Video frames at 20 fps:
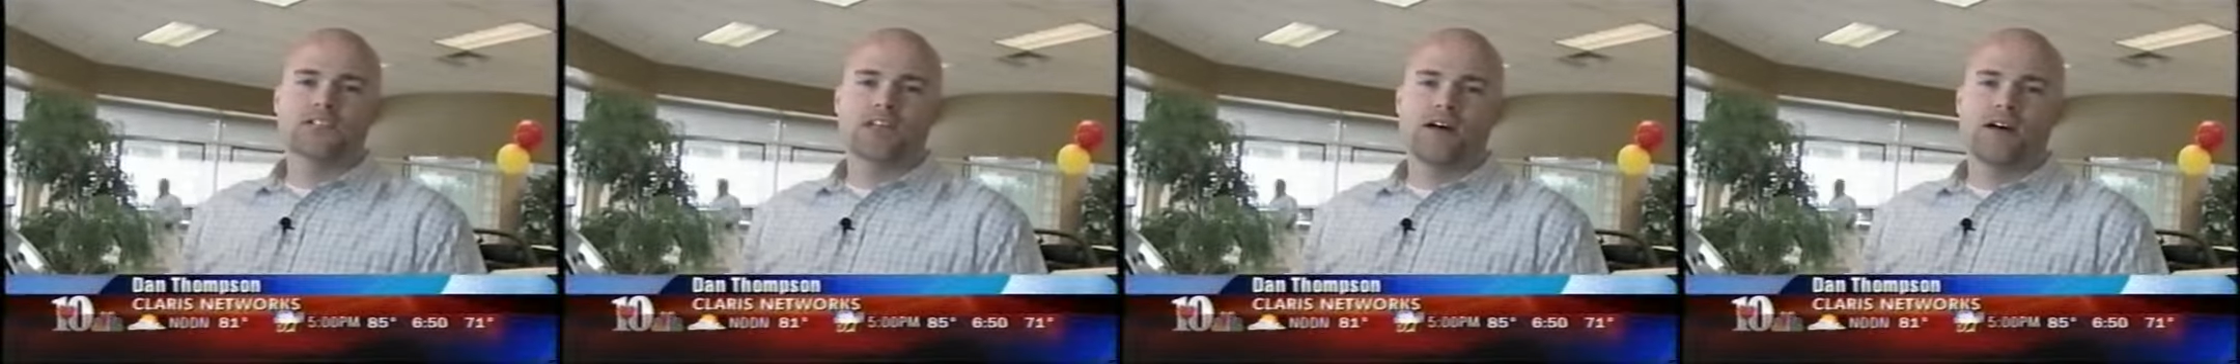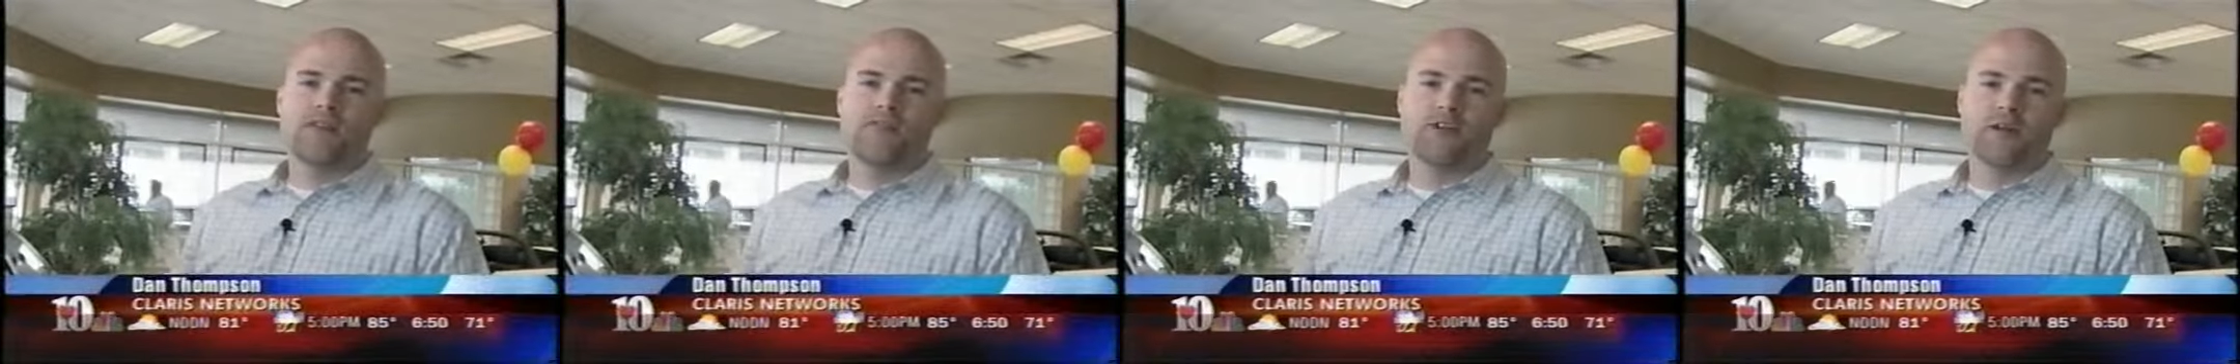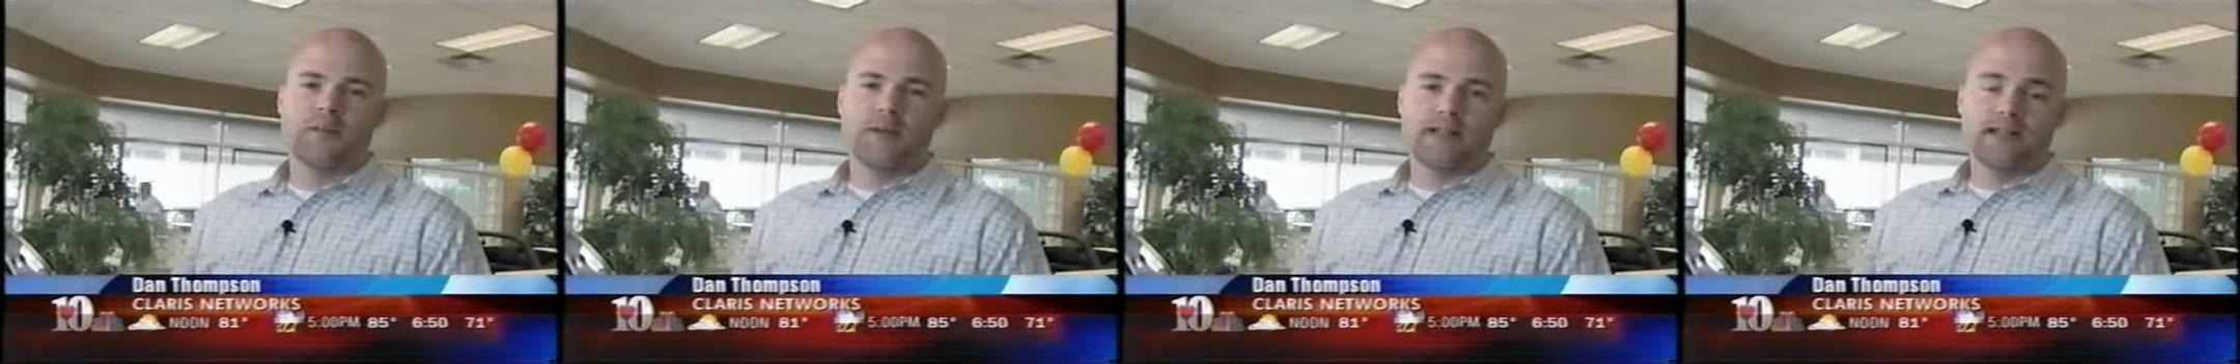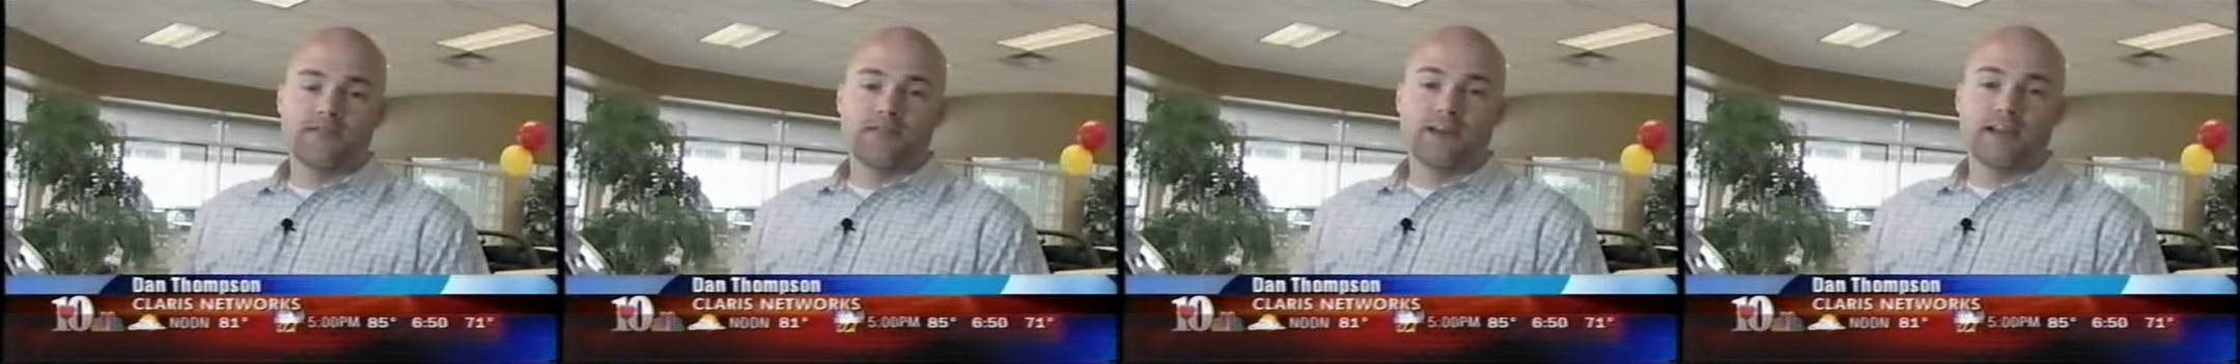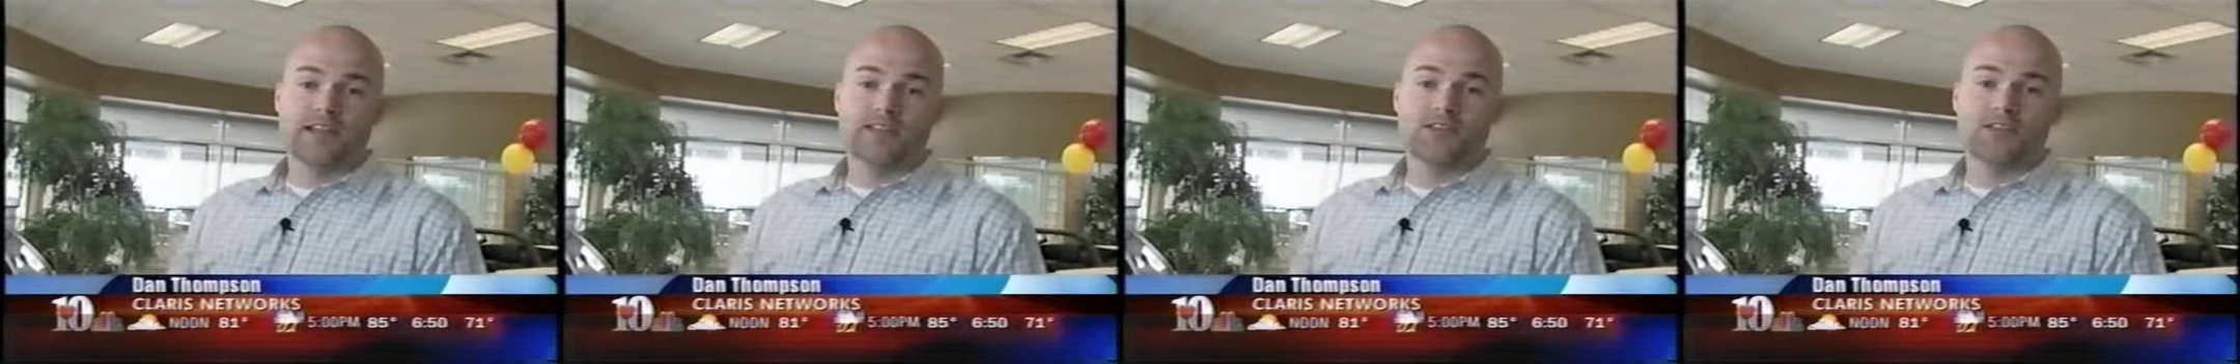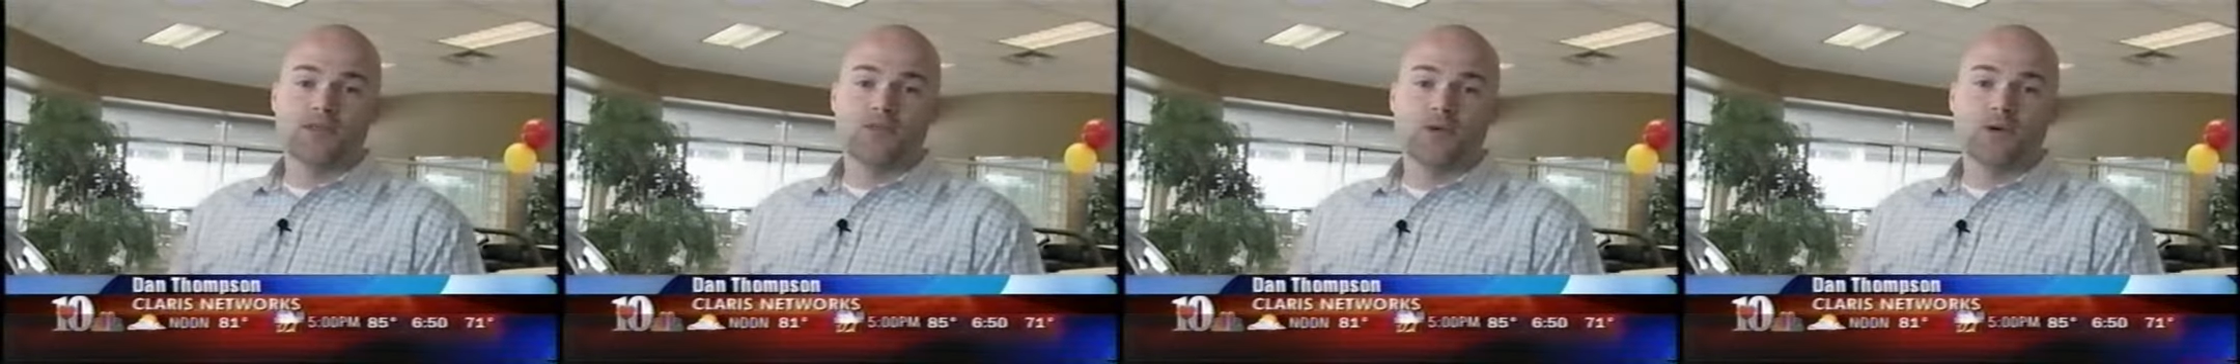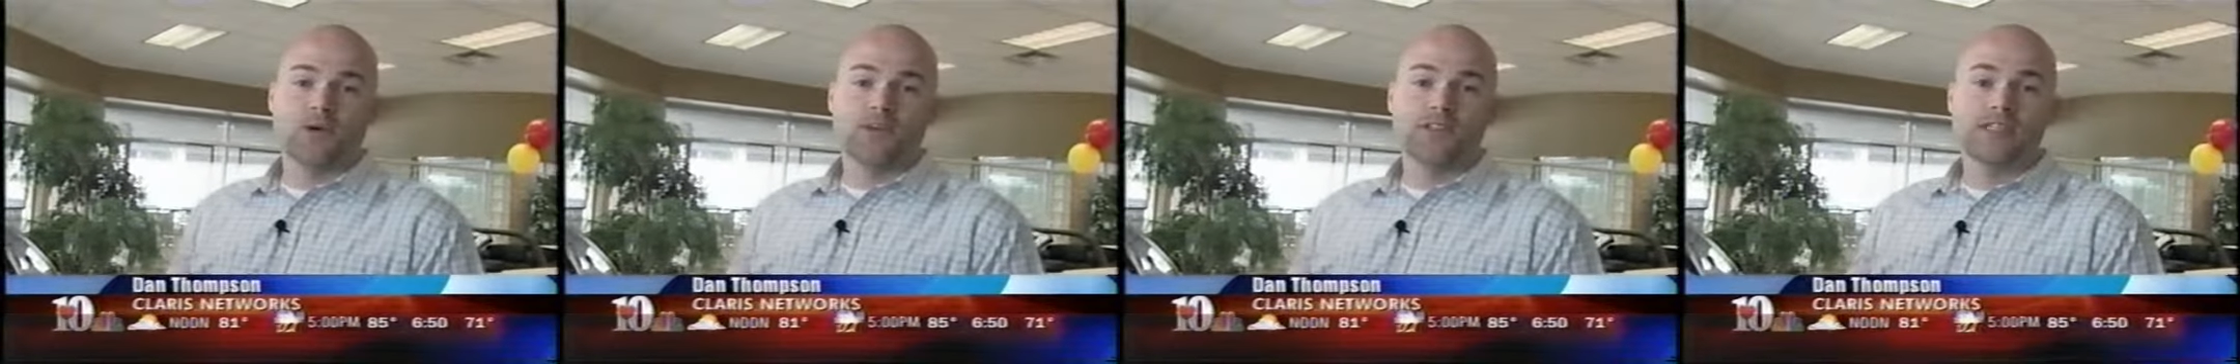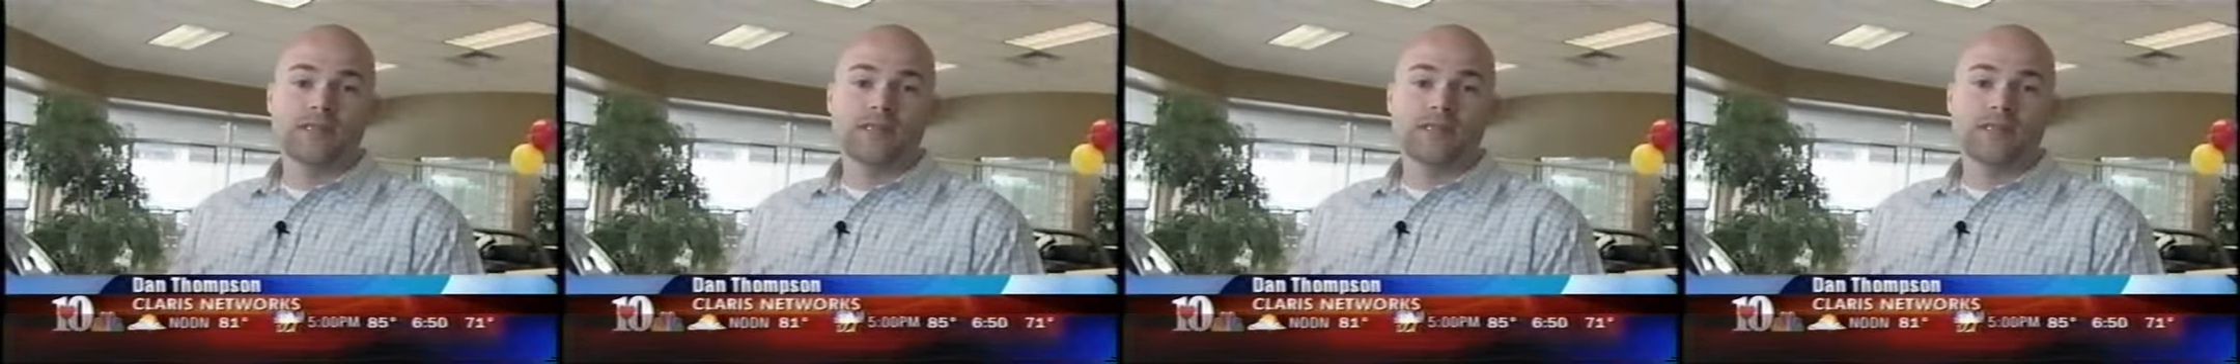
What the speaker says: software manufacturer in the world